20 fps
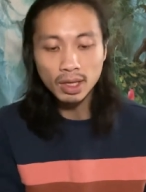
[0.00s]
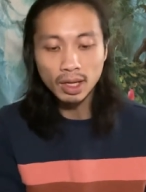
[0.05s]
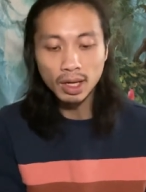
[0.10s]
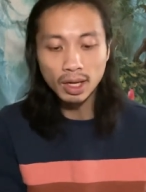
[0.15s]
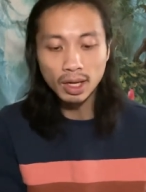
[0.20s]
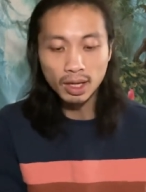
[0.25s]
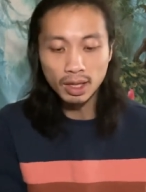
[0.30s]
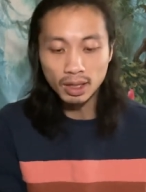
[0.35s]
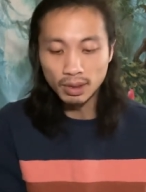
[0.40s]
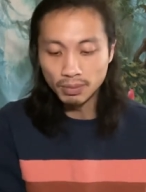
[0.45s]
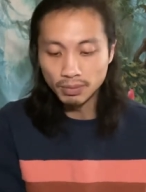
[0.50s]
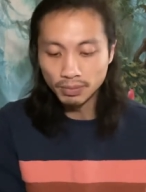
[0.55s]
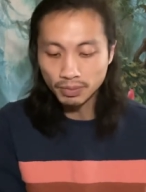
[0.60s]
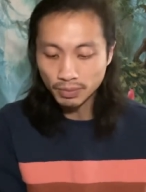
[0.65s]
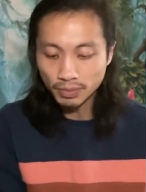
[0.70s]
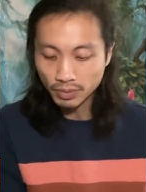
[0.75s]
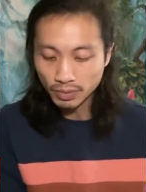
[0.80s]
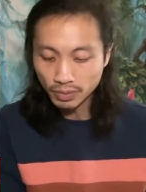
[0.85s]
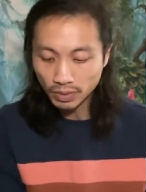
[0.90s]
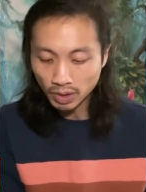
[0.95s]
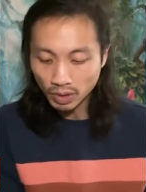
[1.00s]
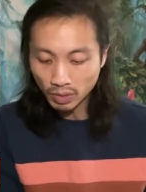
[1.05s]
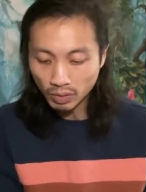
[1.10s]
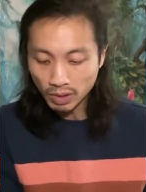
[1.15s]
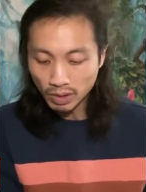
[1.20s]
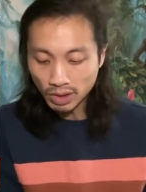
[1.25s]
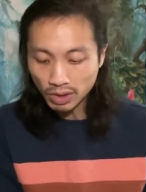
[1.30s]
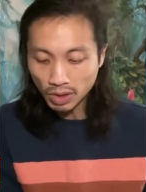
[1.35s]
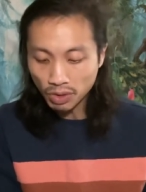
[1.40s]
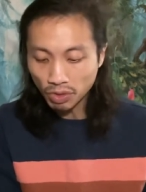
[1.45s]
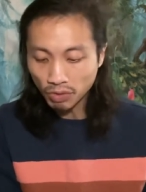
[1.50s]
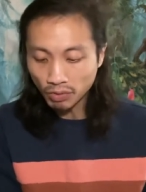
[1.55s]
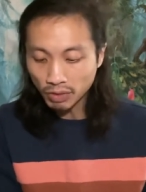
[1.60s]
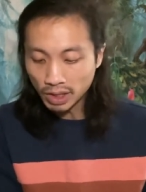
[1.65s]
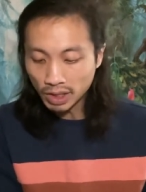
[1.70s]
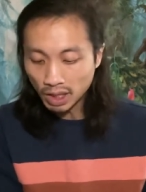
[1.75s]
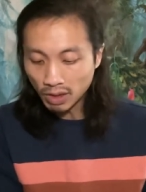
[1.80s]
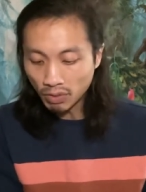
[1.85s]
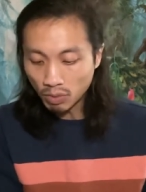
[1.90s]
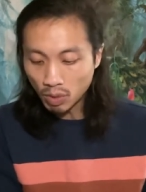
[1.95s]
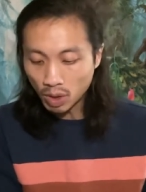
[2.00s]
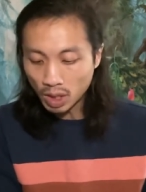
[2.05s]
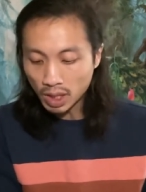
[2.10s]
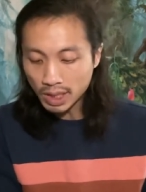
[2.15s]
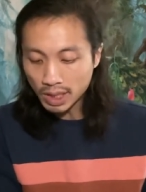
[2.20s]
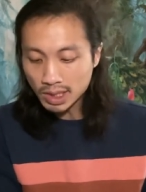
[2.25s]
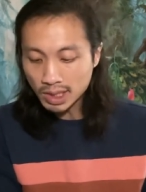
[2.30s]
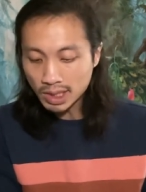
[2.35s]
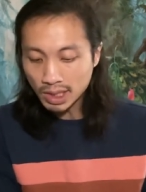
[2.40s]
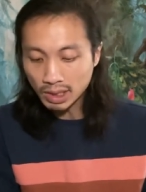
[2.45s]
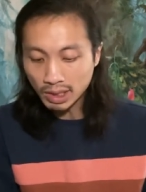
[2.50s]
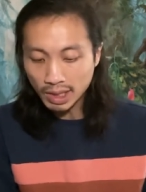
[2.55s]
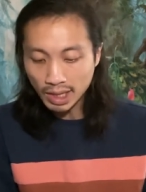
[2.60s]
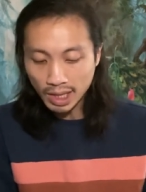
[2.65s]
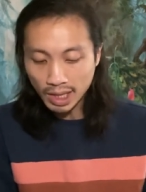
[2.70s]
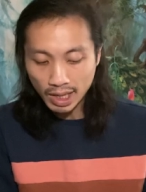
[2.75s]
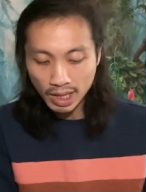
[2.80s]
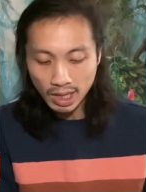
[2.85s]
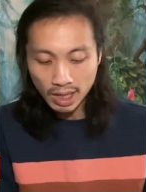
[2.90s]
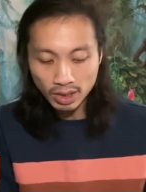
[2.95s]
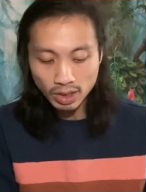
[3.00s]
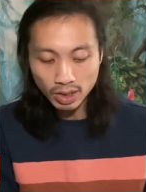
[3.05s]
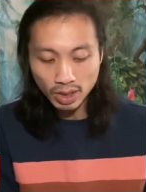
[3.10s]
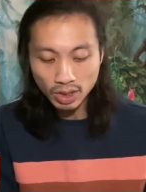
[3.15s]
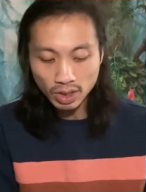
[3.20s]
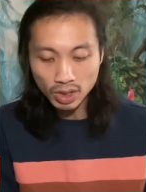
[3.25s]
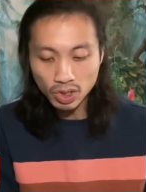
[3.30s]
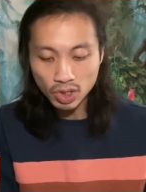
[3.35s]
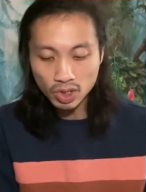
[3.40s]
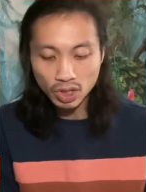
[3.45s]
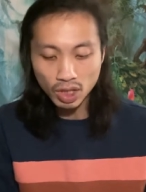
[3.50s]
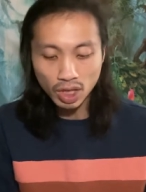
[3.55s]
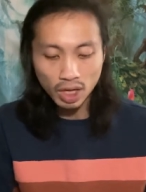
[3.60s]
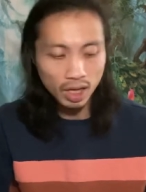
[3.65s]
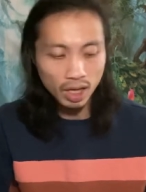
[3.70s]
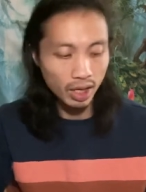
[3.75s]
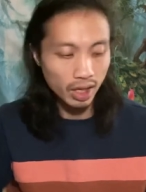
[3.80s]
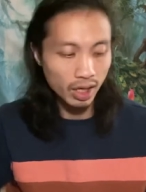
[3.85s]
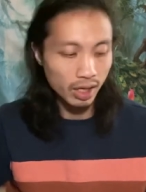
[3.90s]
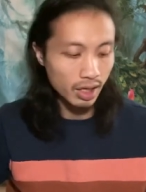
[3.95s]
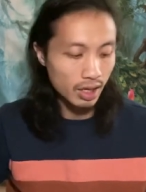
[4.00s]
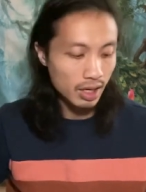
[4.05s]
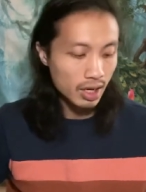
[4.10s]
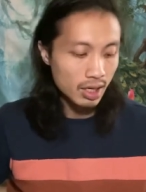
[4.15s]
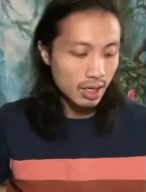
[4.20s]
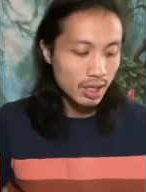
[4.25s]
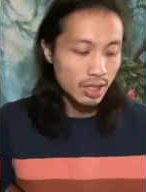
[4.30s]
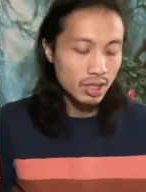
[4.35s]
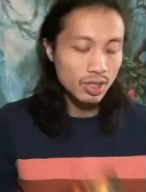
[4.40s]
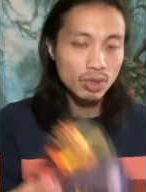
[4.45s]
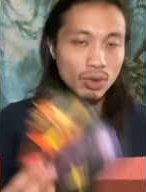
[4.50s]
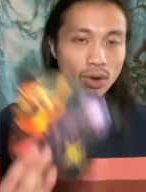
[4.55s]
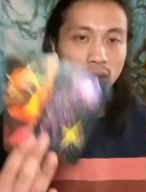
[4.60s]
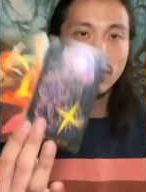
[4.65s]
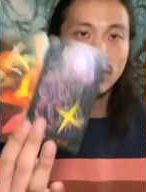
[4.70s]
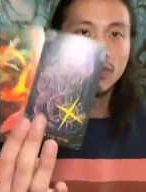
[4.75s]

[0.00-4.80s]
Um, we have the Three of Wands here and the Star. So I